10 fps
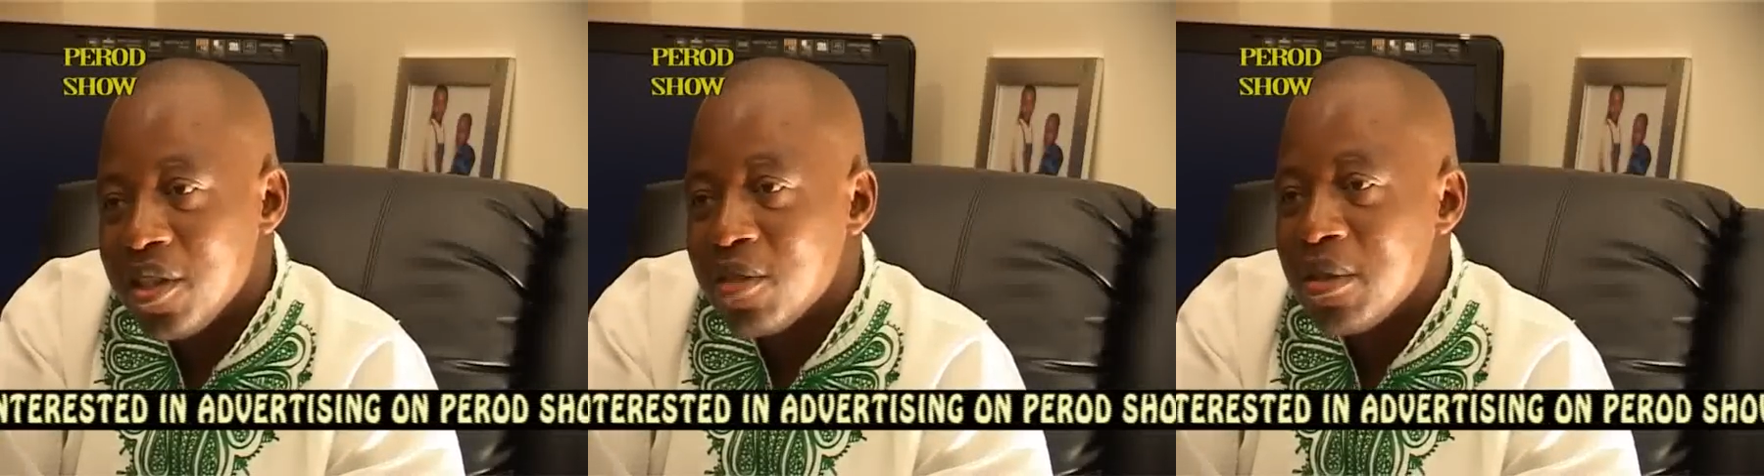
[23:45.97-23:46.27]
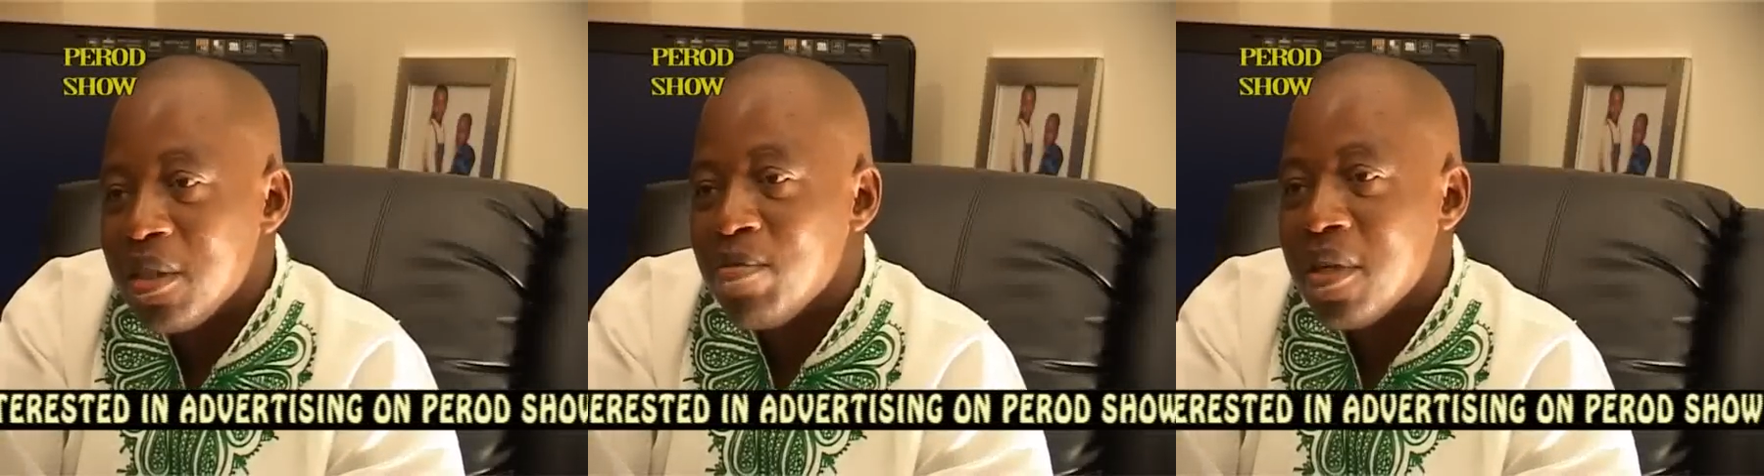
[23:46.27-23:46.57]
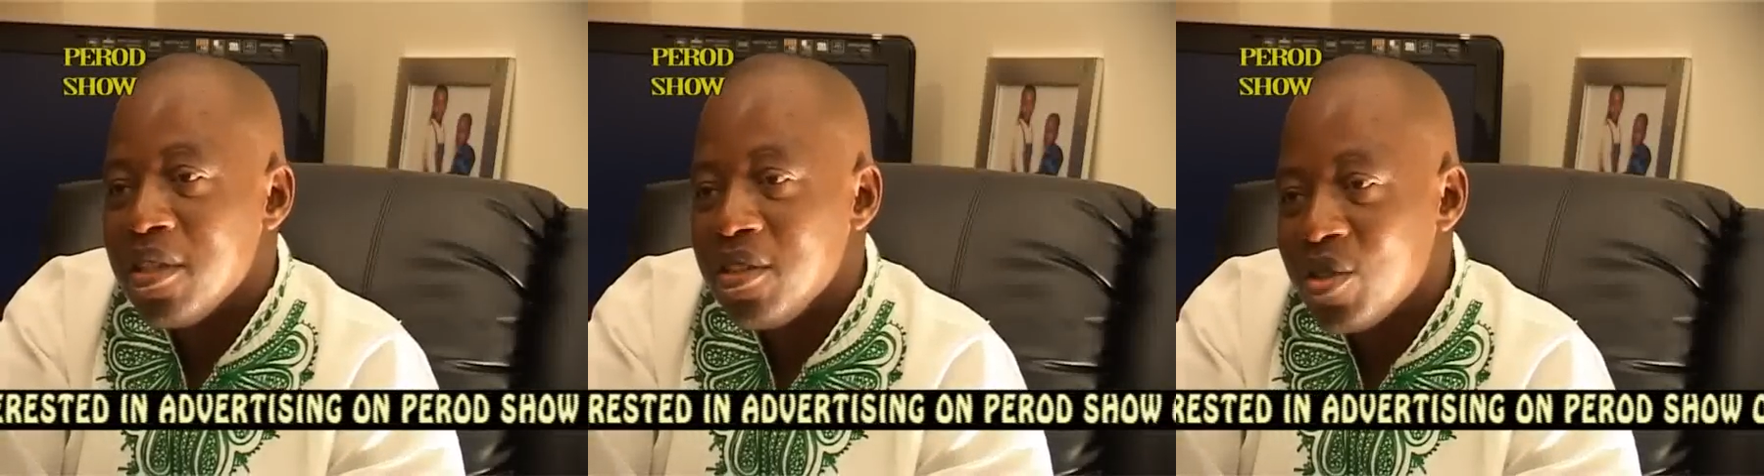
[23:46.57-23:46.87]
it's been a
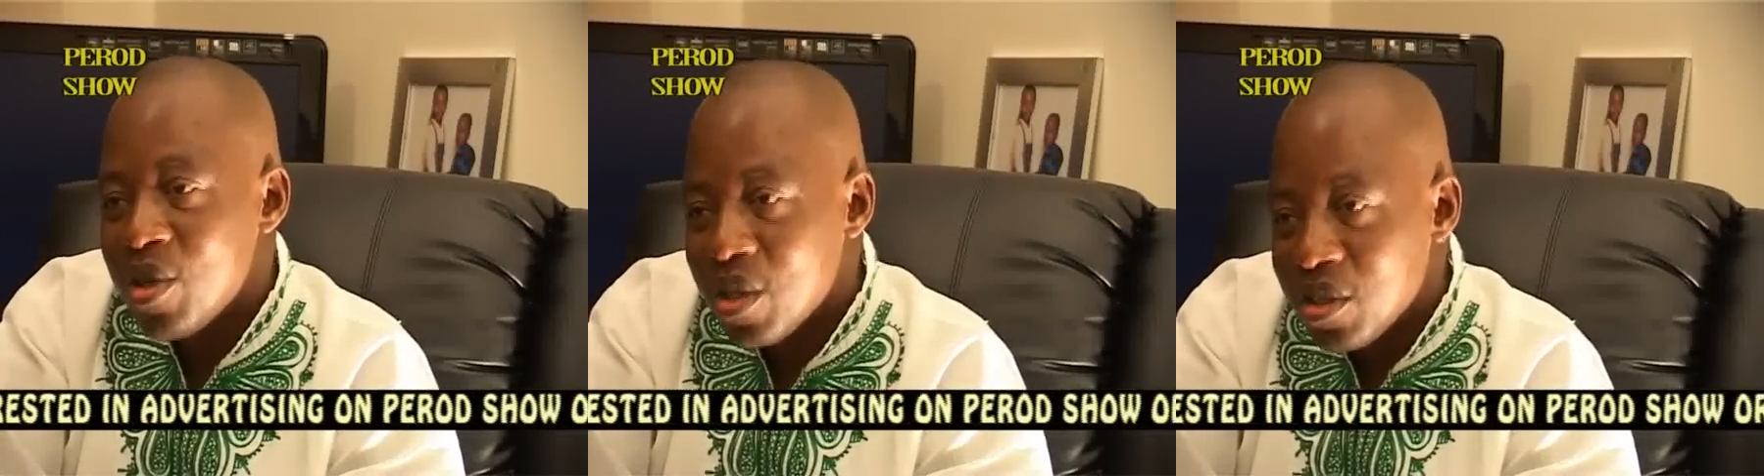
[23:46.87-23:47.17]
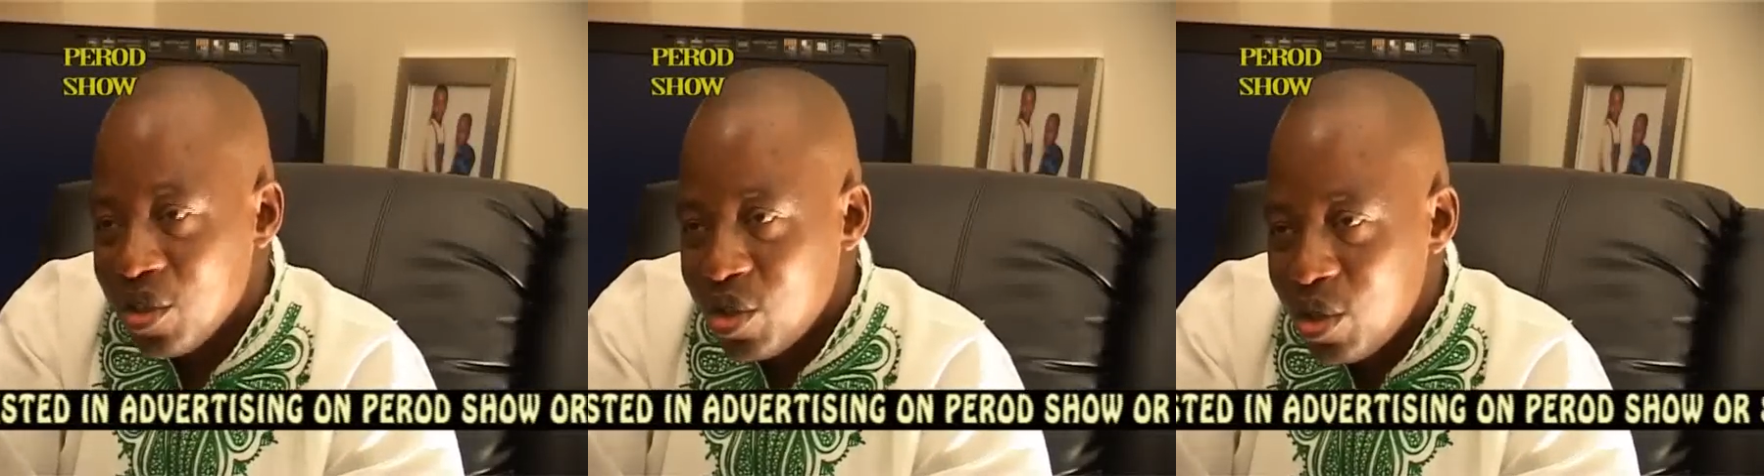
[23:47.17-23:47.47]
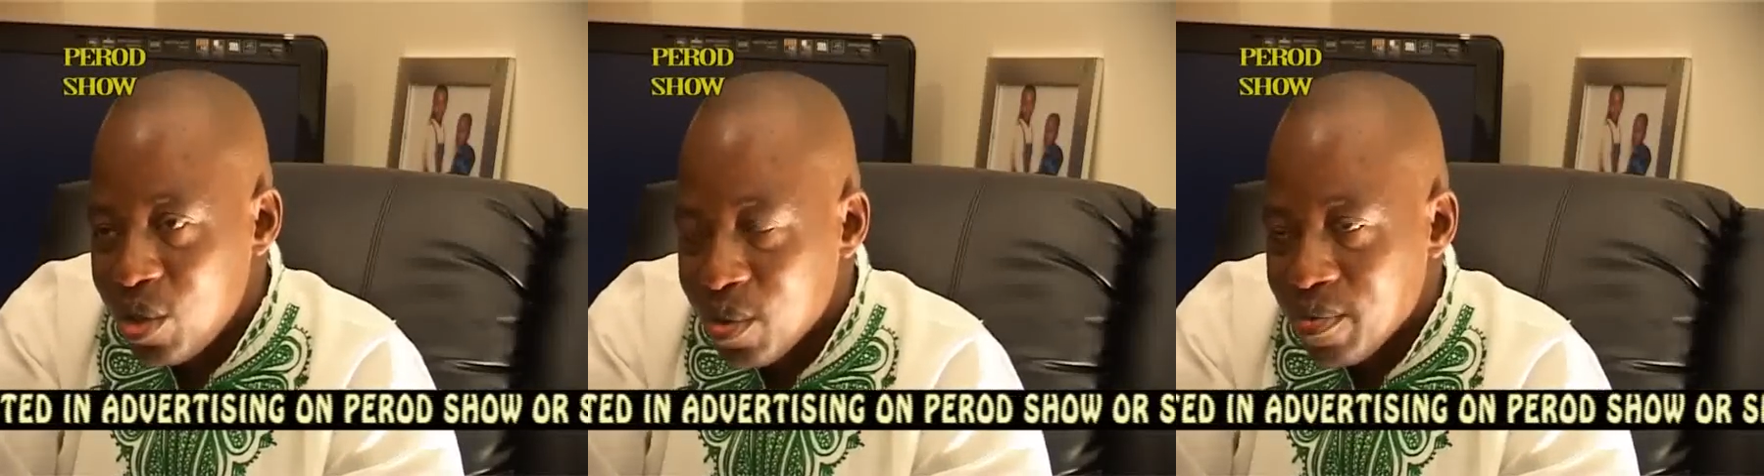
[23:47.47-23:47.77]
pleasure talking to
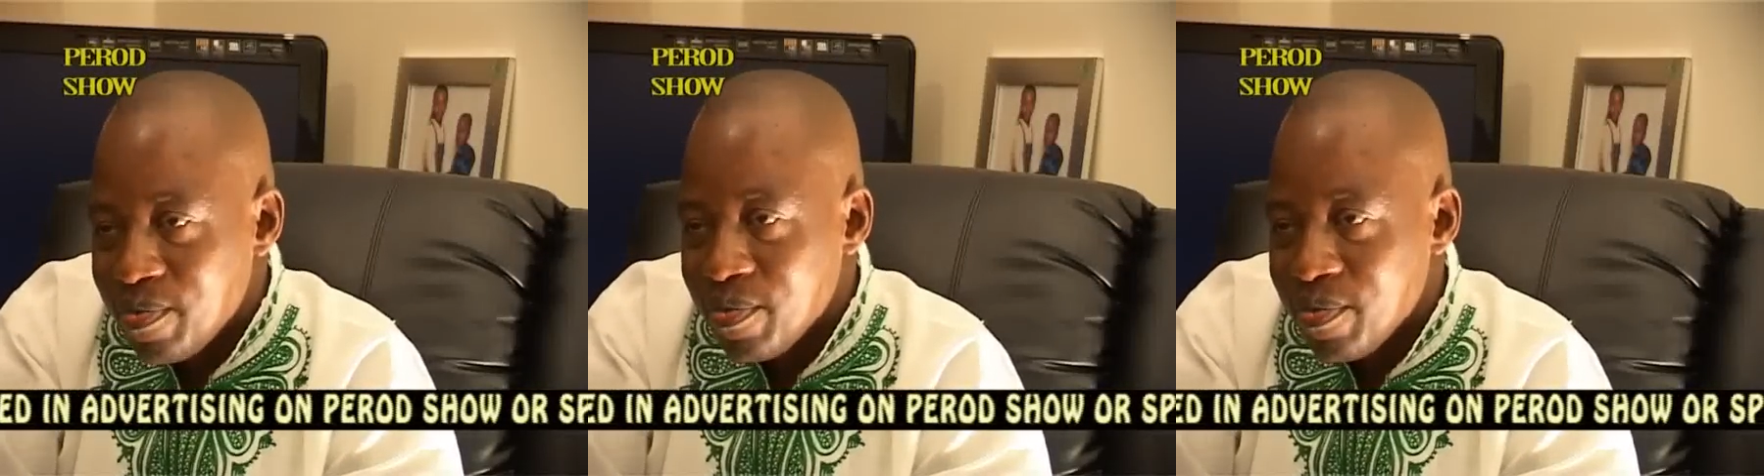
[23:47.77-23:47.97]
you,